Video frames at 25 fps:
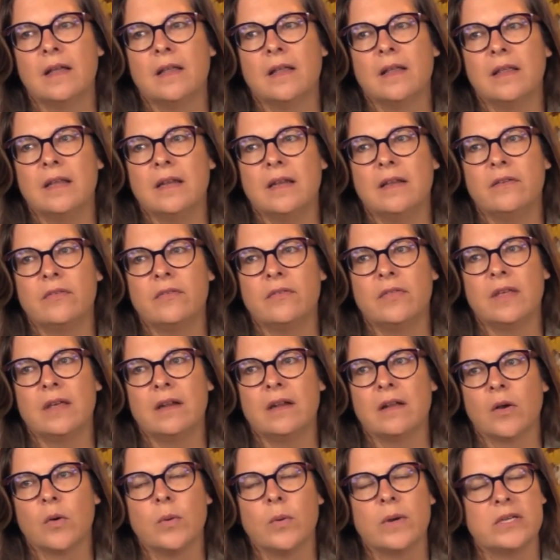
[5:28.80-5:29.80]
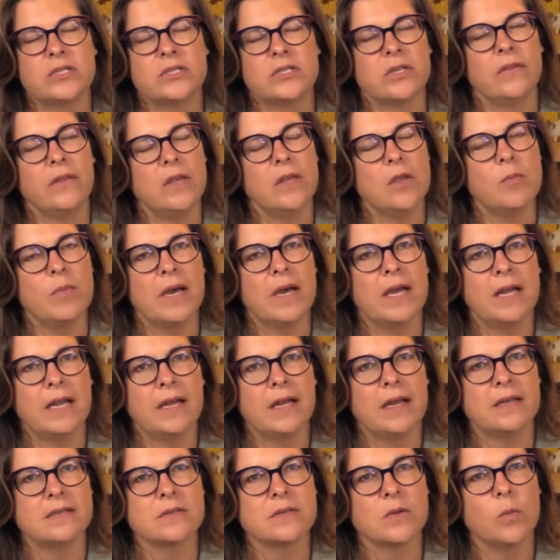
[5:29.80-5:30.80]
it is then a question that you might
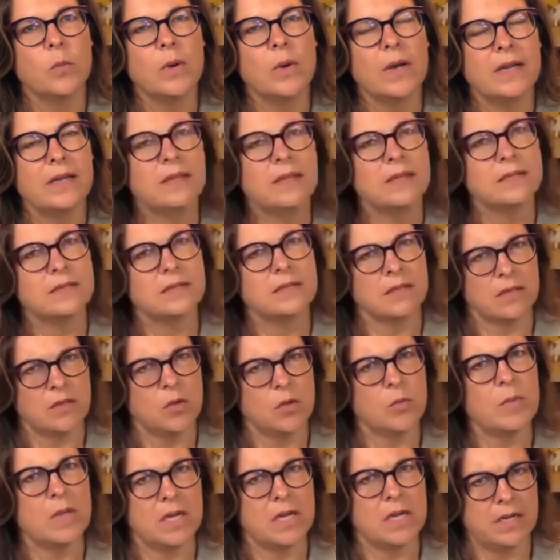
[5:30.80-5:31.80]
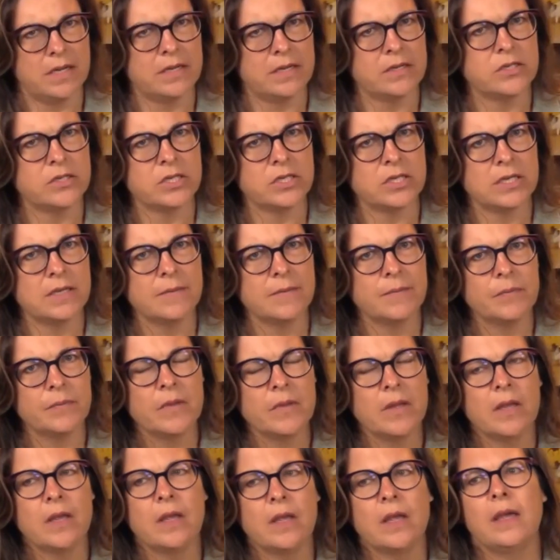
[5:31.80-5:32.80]
ask, what is the human niche?
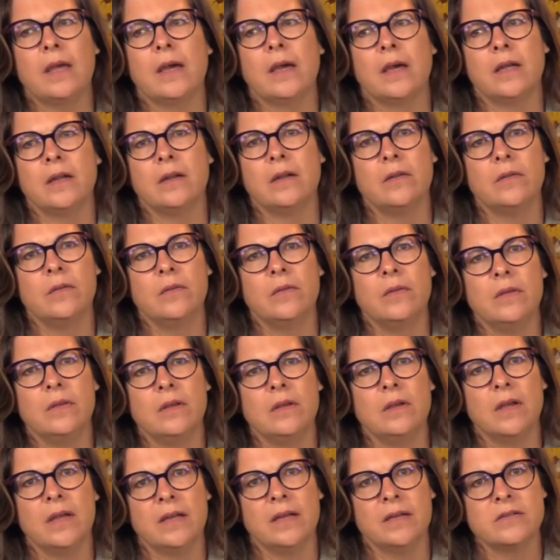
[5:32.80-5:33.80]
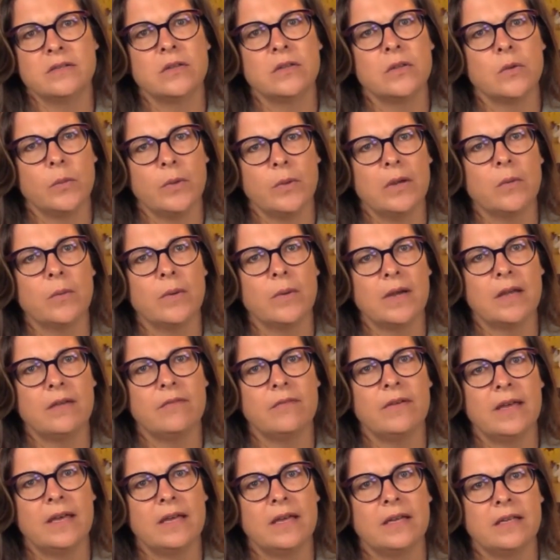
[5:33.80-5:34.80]
And the answer that we
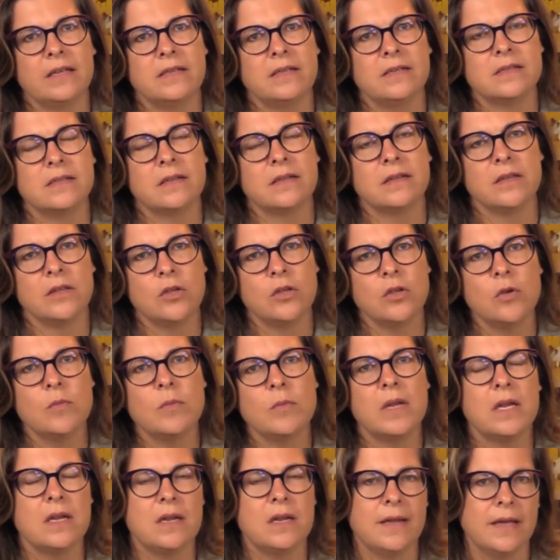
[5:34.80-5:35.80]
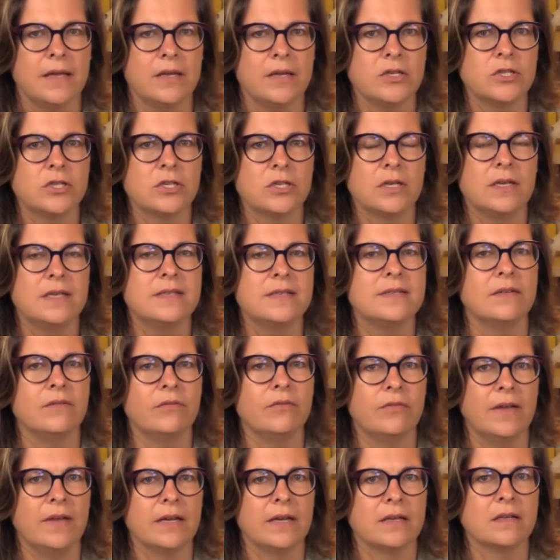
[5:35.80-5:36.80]
arrive at is that the human niche is in
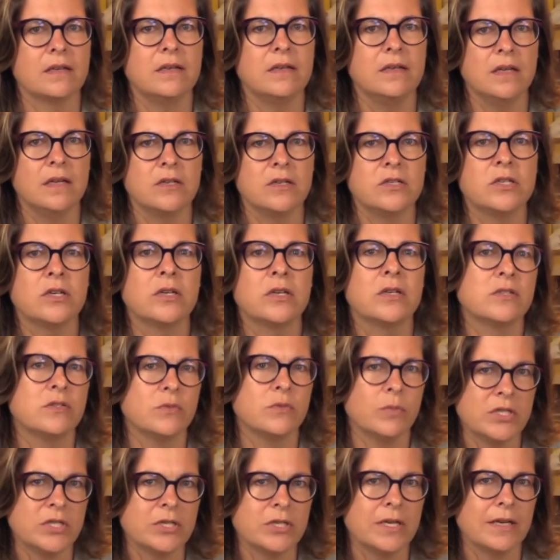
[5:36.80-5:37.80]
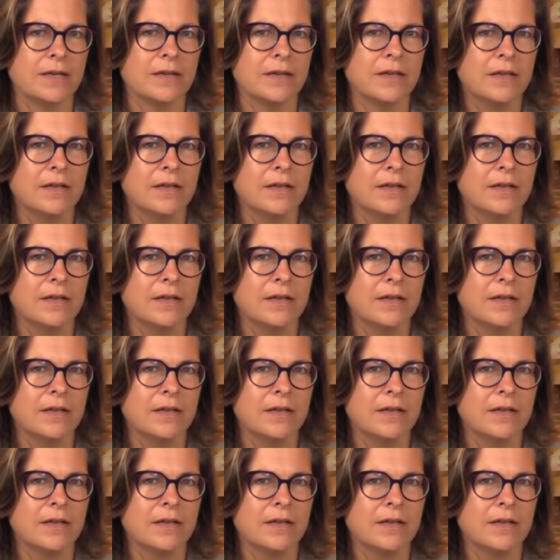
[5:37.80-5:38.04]
fact niche switching,